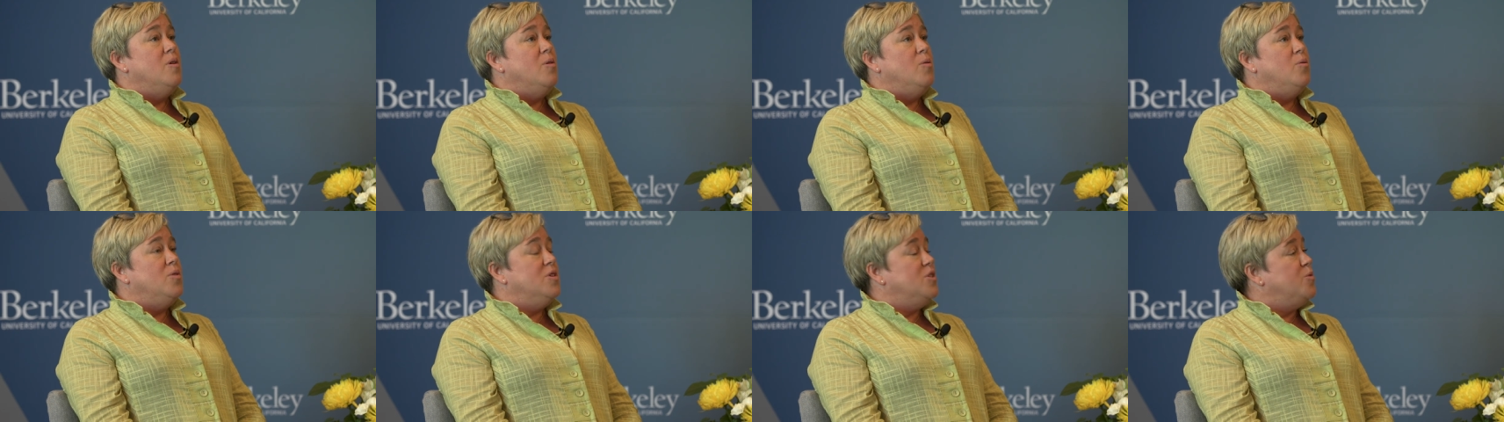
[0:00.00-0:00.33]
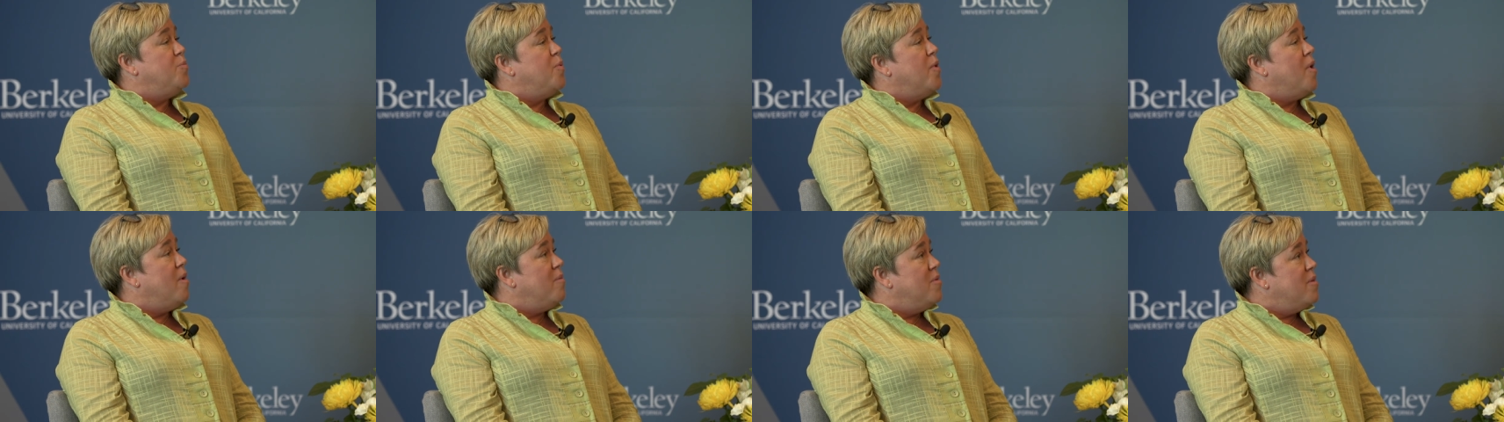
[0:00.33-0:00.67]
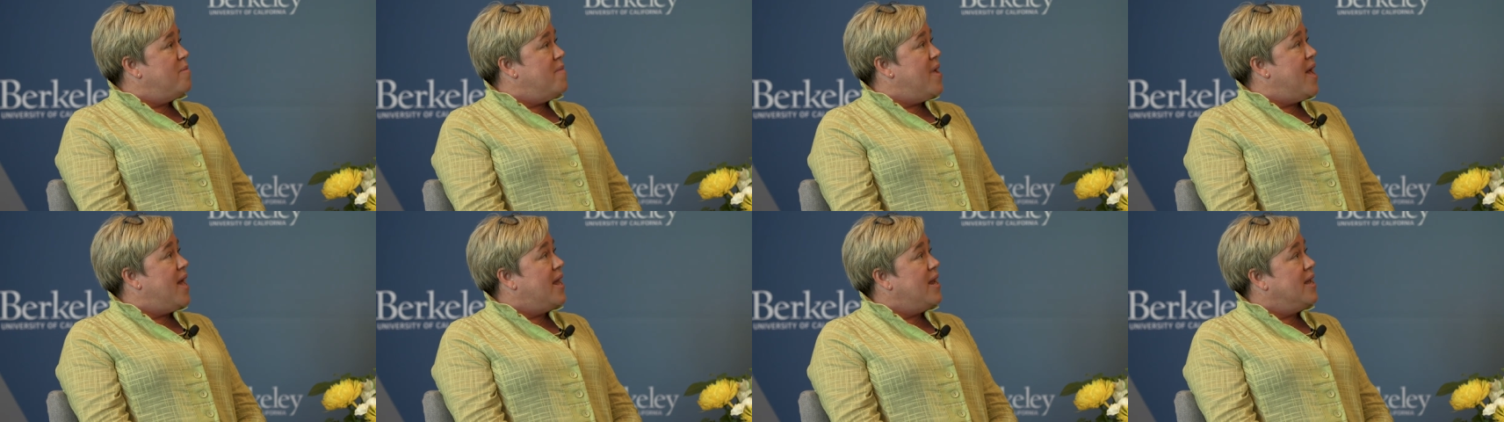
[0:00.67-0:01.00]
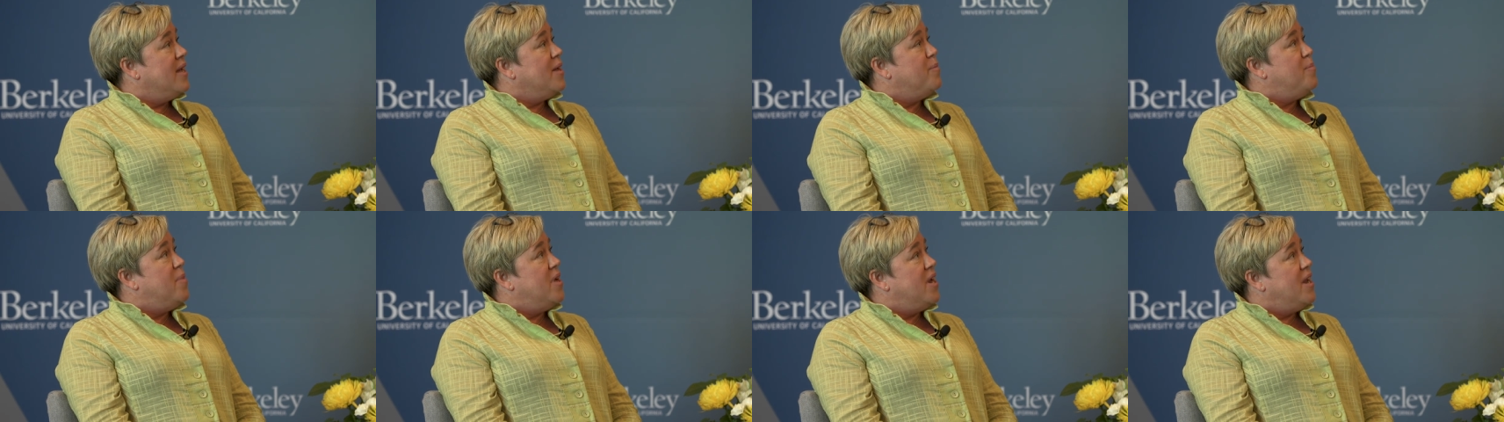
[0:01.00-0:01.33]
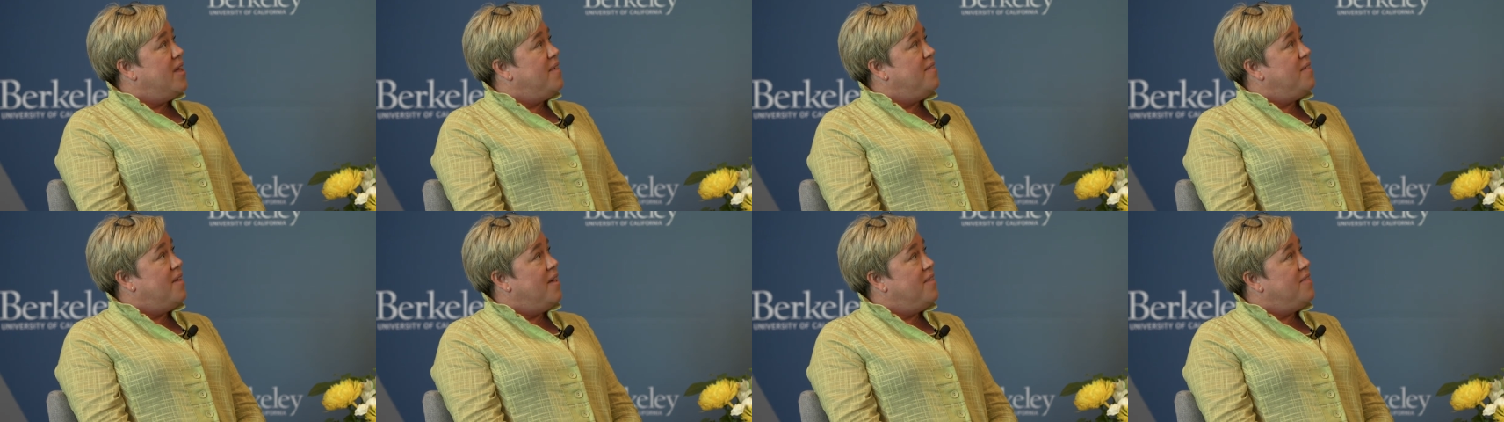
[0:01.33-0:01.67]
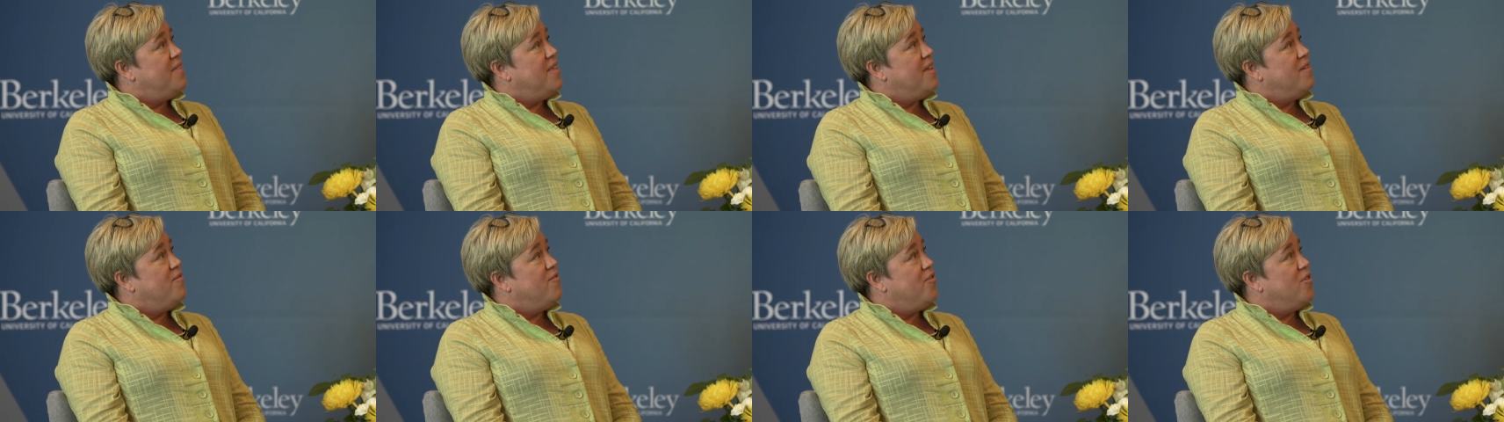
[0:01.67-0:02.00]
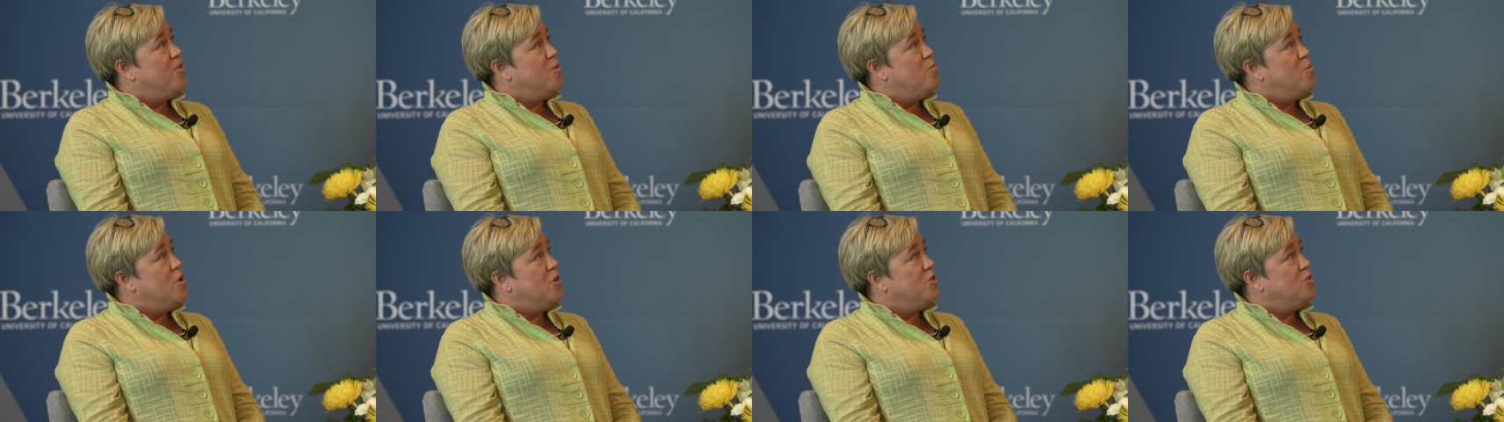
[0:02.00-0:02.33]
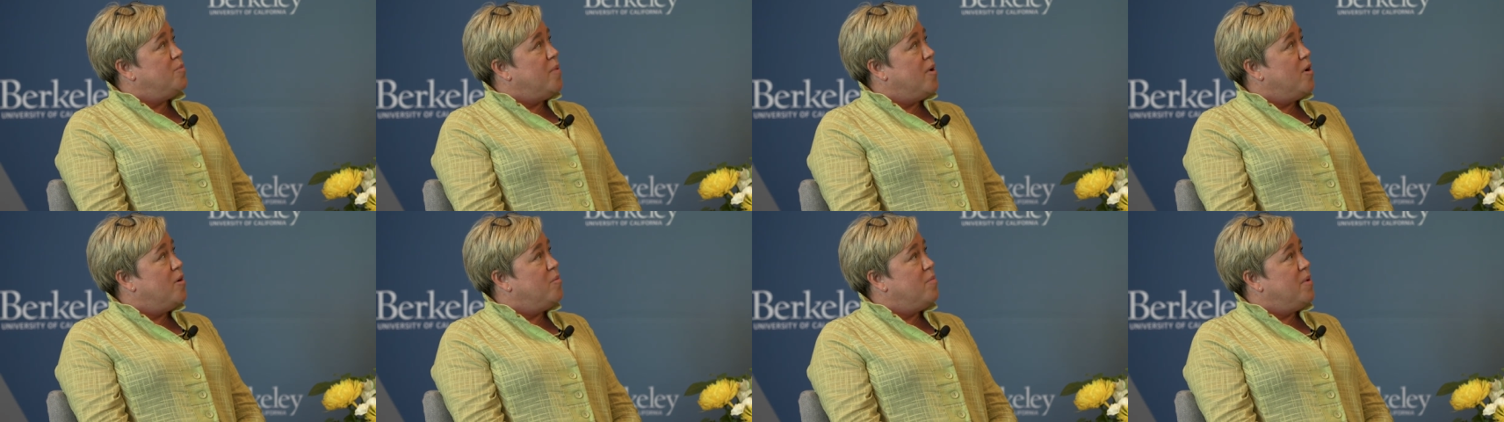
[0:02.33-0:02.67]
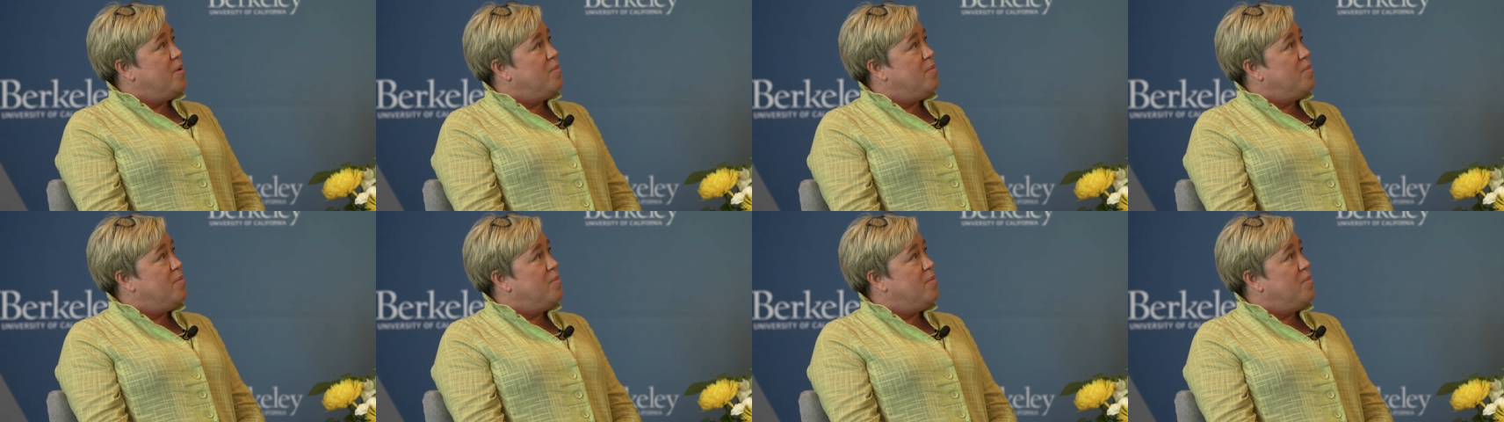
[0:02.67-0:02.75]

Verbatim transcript: was problematic, but I, I, think for the most part,